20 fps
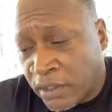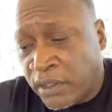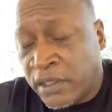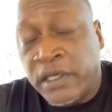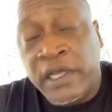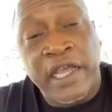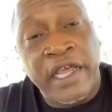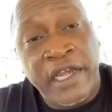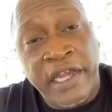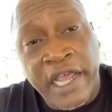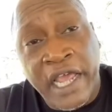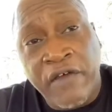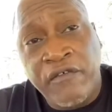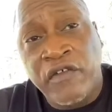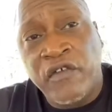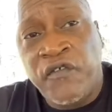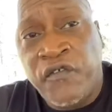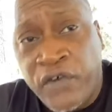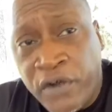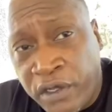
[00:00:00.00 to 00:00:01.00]
and having
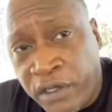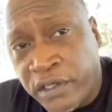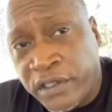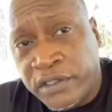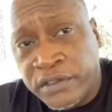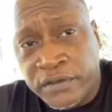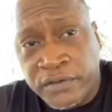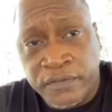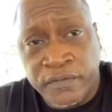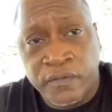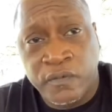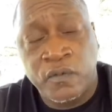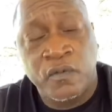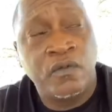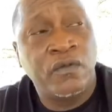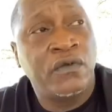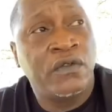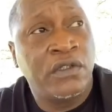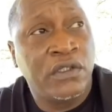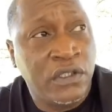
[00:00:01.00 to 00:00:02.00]
fun
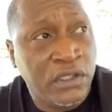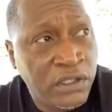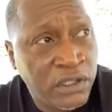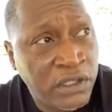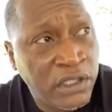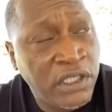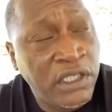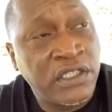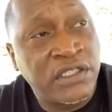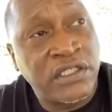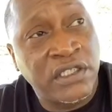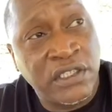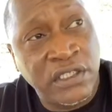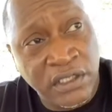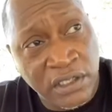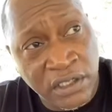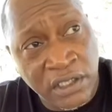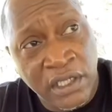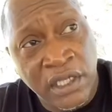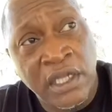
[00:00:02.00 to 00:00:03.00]
is
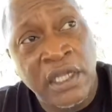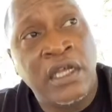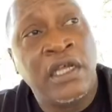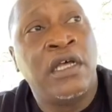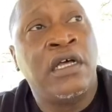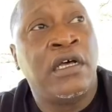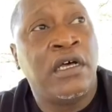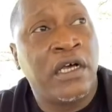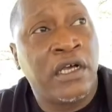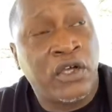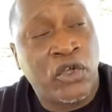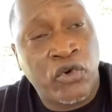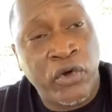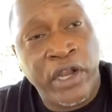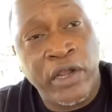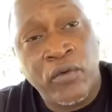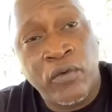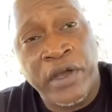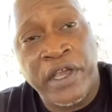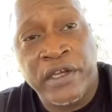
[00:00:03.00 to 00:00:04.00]
a
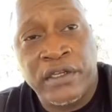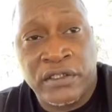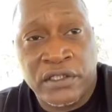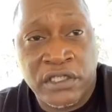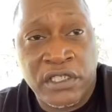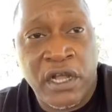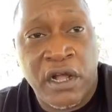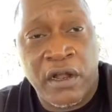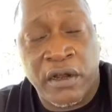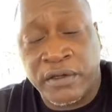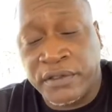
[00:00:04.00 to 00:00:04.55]
great way to start